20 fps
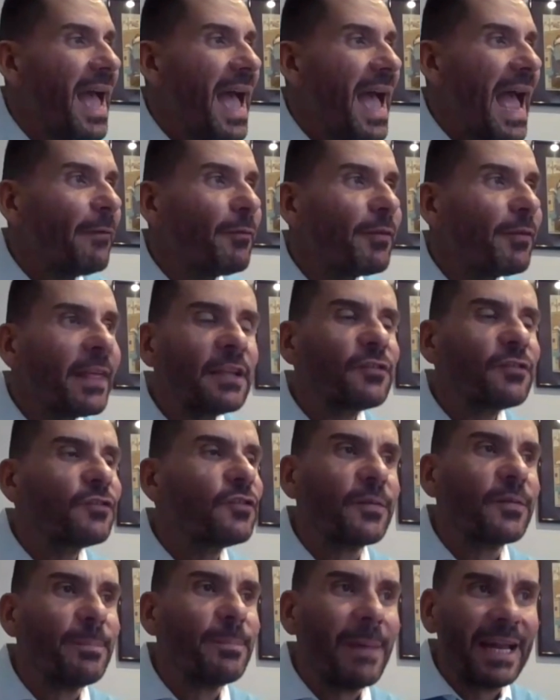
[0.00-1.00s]
Everything's
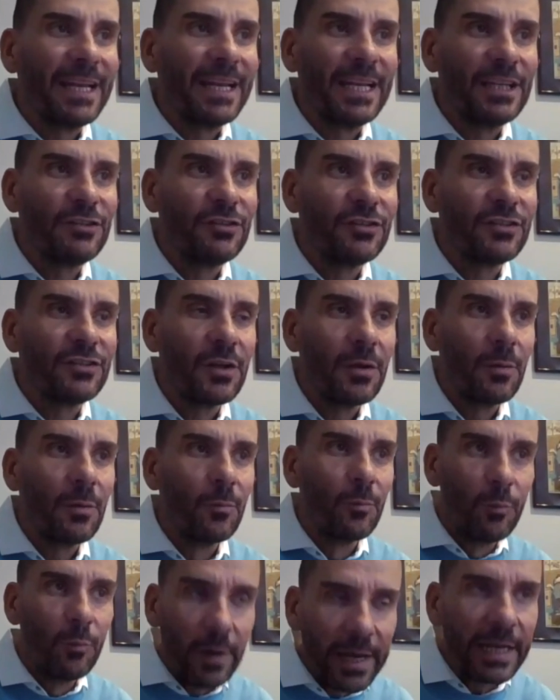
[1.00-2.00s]
just managed
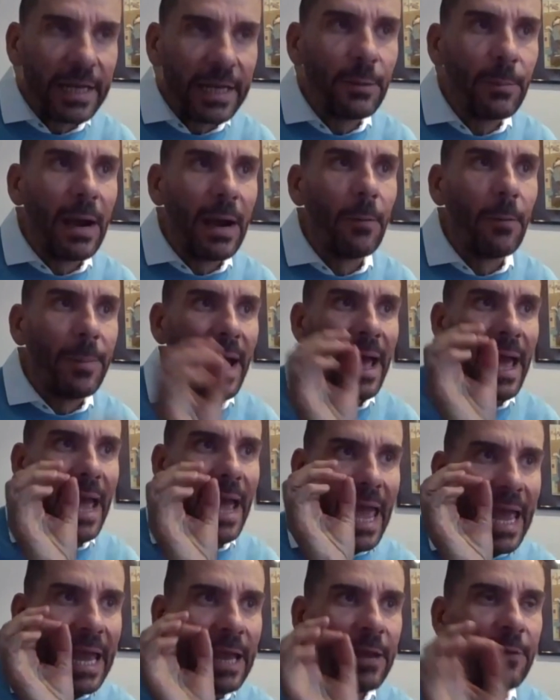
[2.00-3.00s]
really well, but
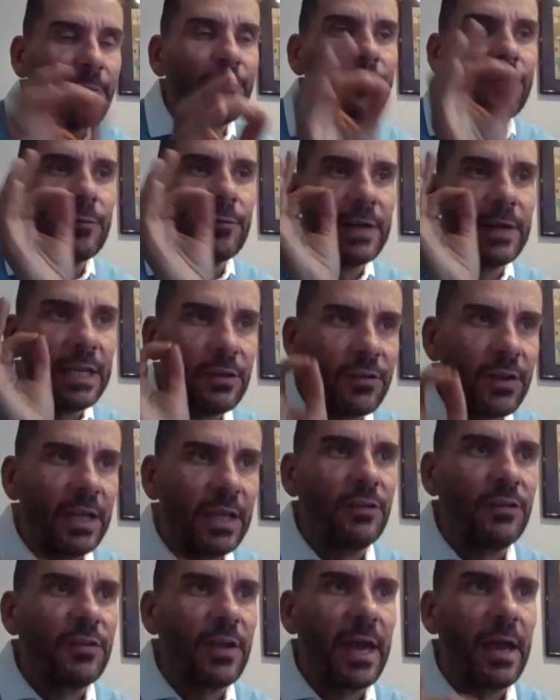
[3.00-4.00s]
every
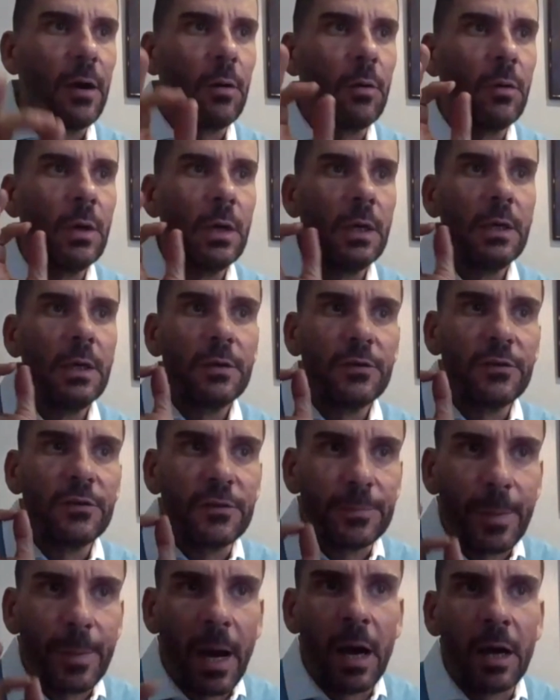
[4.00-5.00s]
detail,
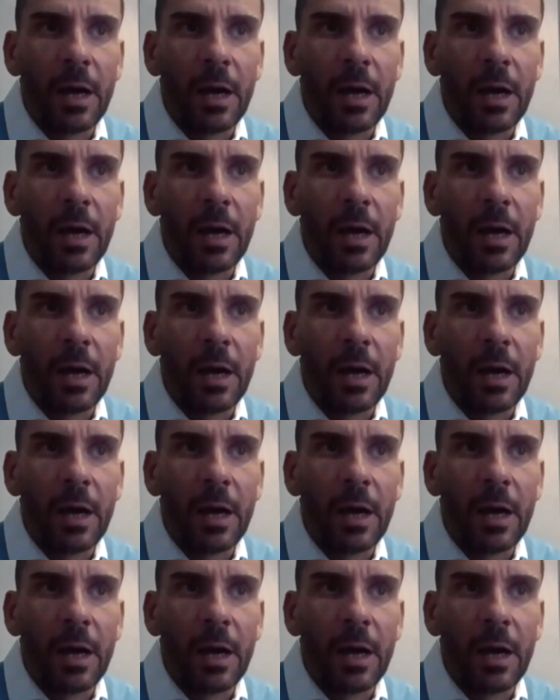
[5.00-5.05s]
spa